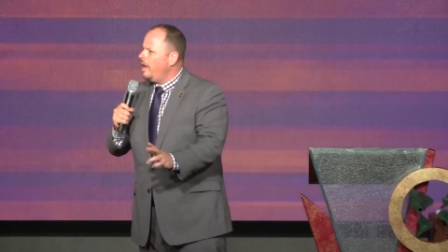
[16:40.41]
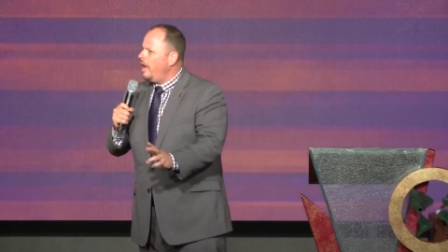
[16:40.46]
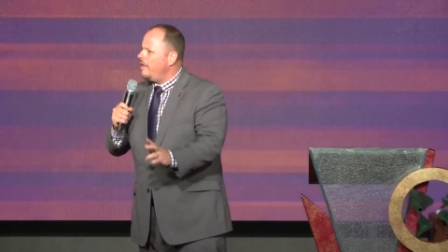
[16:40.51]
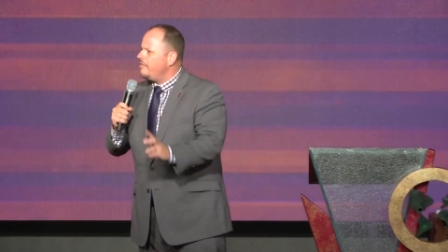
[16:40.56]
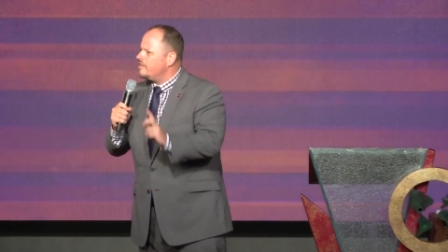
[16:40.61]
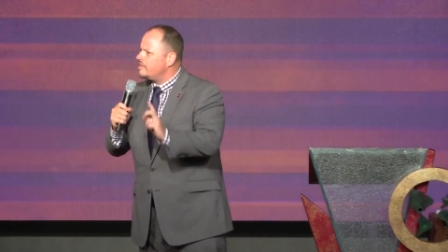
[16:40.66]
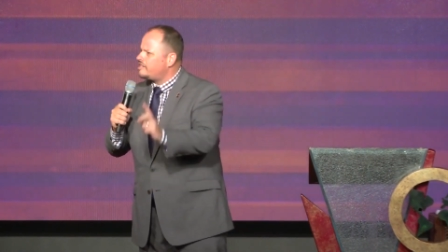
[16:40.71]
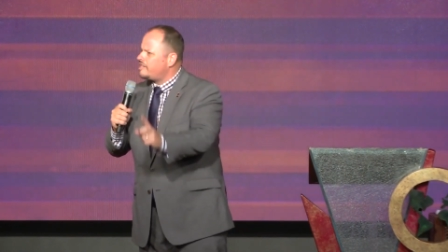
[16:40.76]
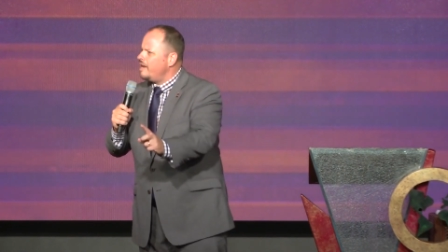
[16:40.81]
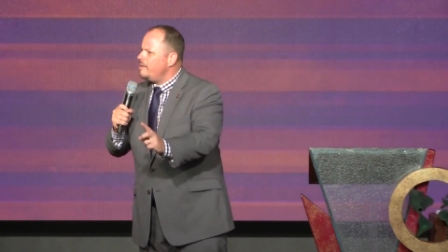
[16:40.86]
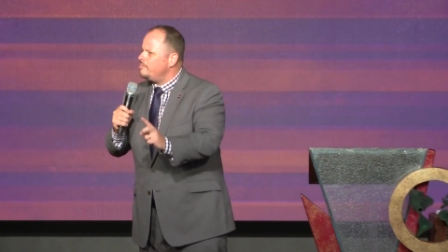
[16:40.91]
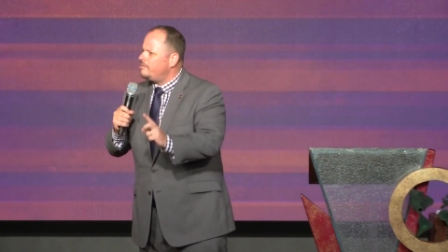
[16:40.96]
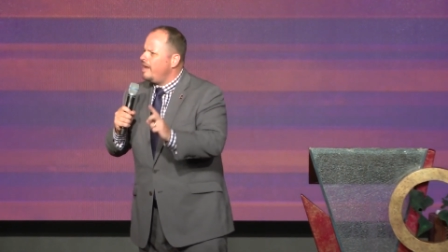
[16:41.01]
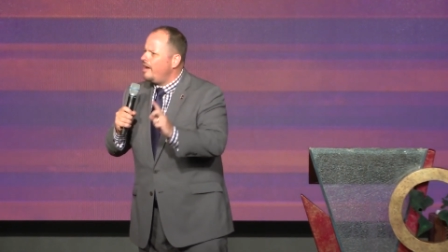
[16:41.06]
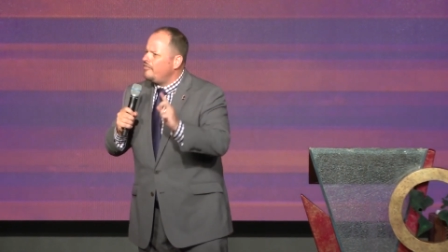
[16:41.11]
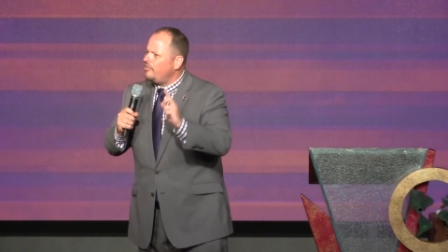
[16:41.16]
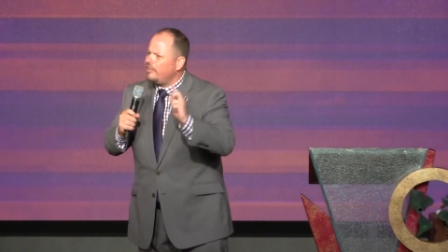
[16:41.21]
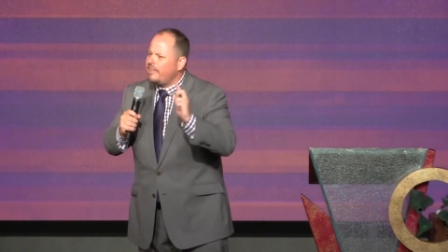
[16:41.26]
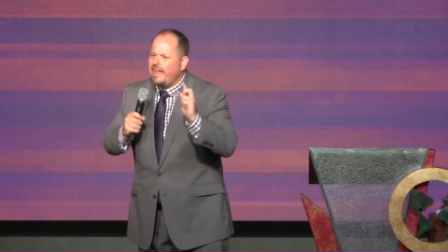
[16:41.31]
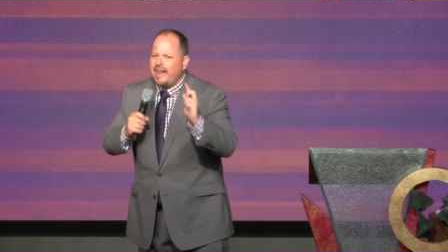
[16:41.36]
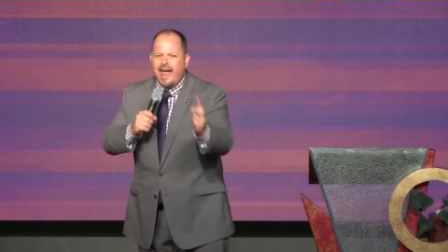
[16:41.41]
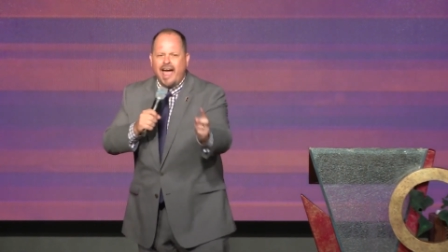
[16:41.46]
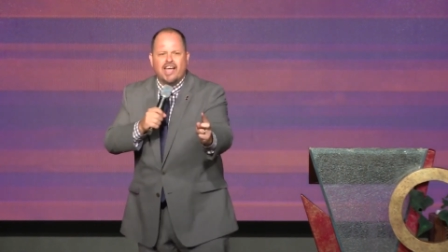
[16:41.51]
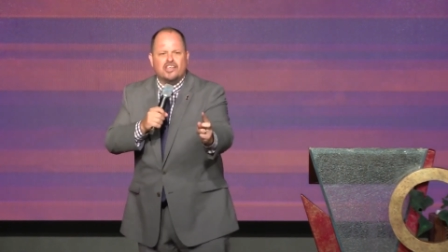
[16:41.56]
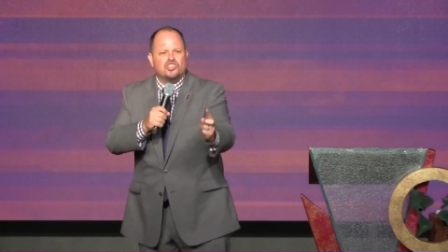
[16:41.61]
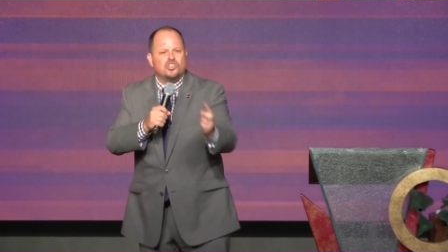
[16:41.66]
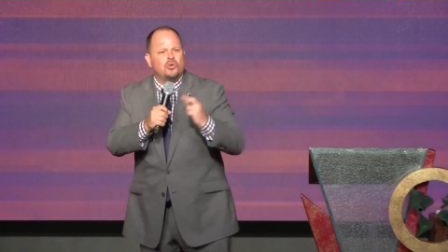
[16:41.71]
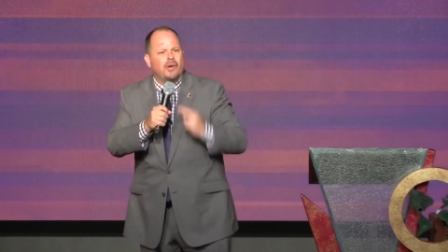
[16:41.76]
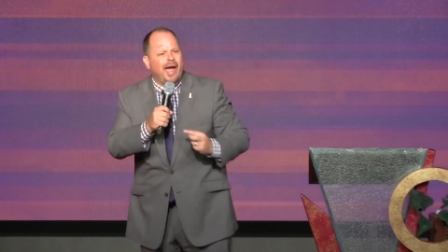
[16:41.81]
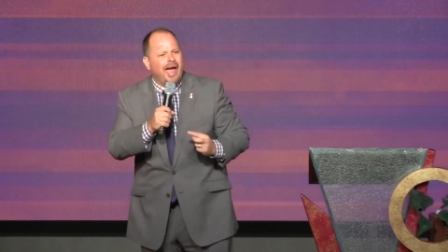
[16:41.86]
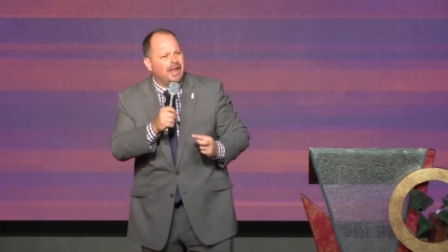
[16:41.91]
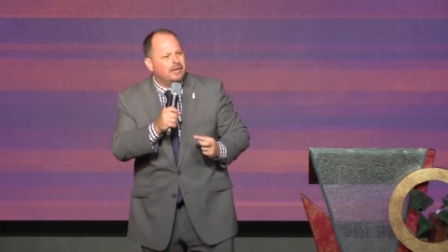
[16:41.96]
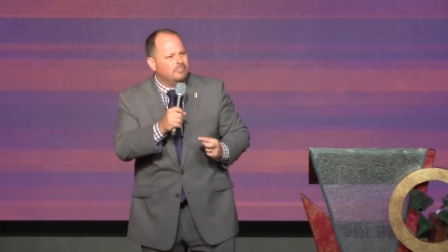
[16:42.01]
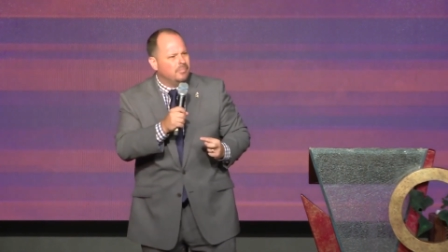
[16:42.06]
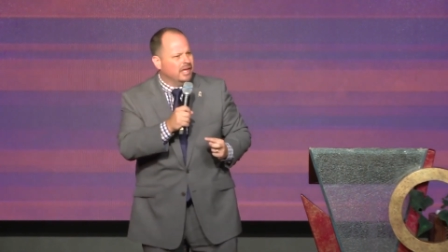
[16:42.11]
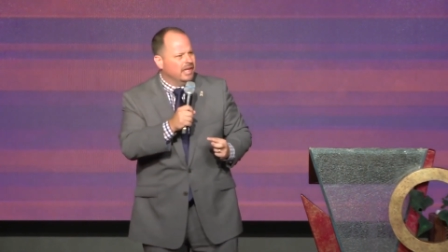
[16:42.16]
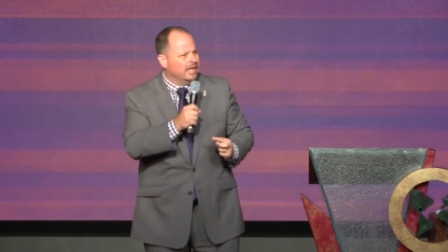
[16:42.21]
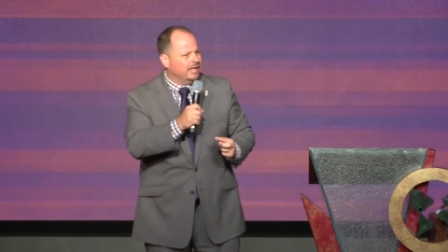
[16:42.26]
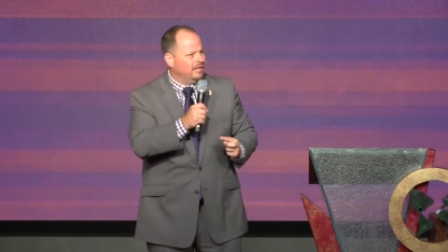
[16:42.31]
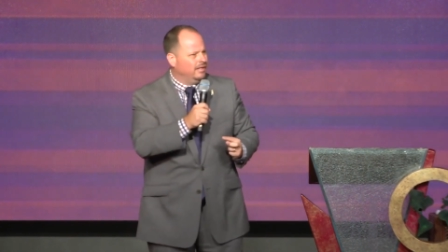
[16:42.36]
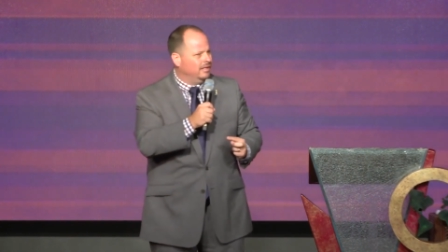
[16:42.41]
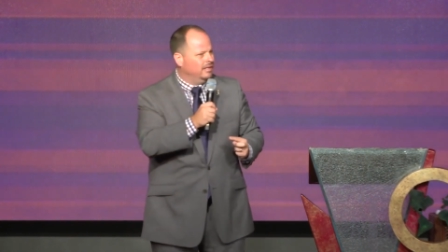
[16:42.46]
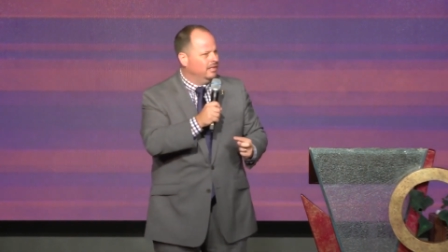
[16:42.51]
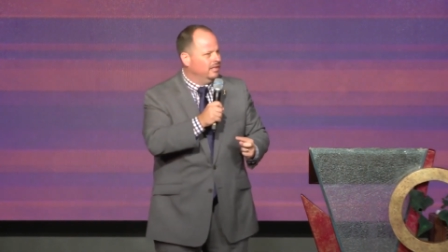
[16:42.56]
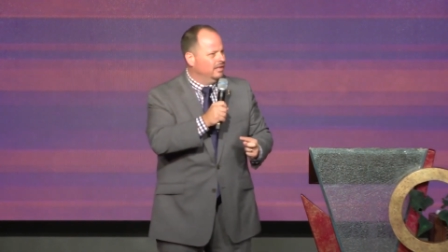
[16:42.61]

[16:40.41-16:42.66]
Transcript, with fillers: And the same devil that has you had me.